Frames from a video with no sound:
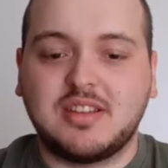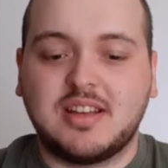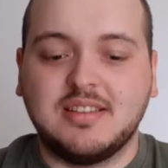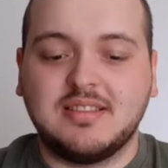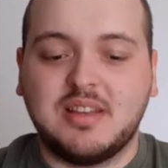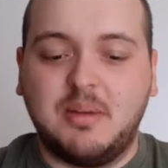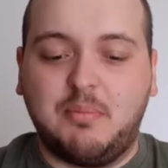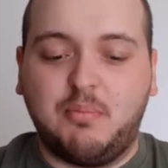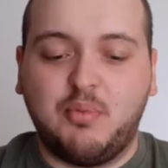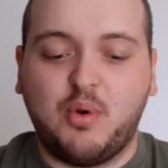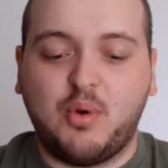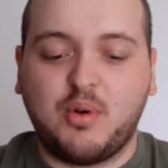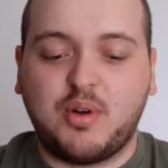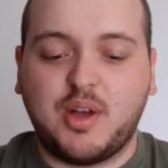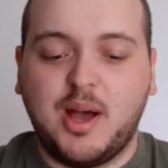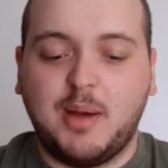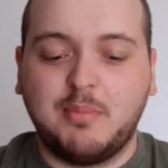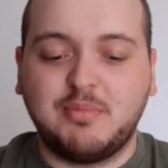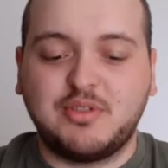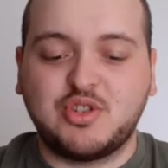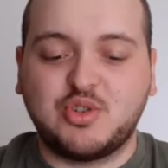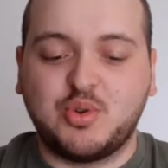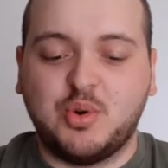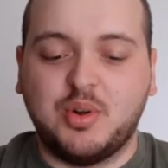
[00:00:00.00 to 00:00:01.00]
because they broke
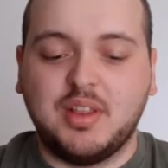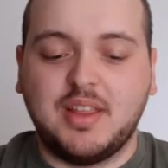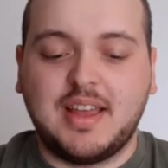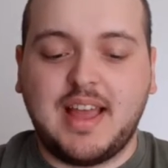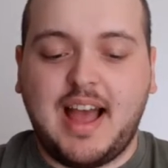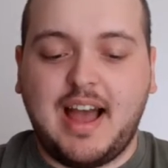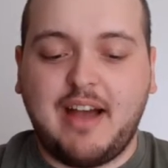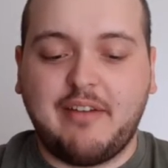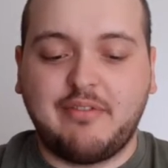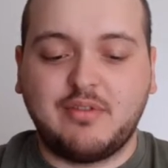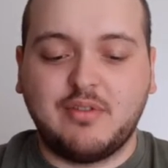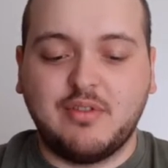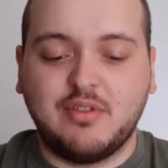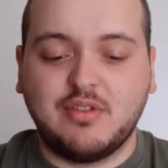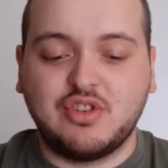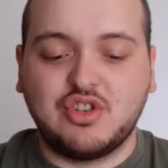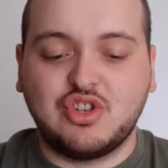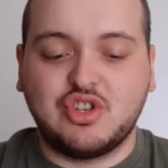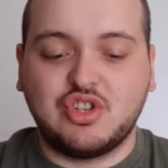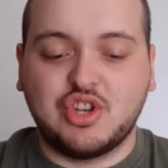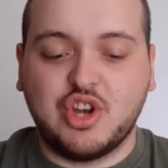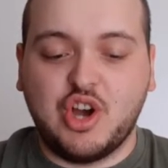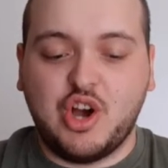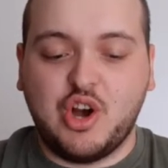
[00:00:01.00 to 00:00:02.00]
up shortly after the
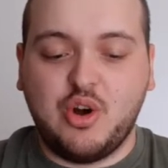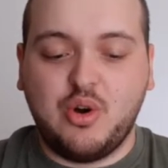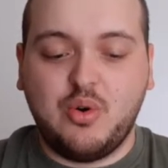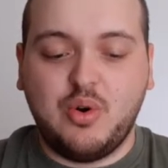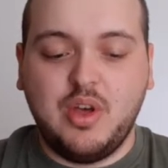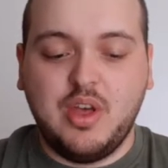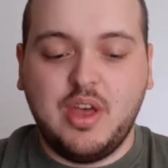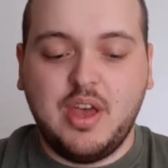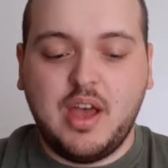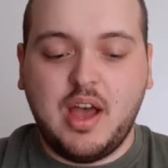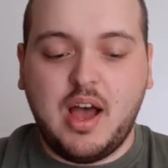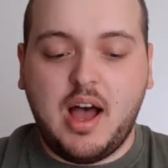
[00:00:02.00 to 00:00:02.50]
show.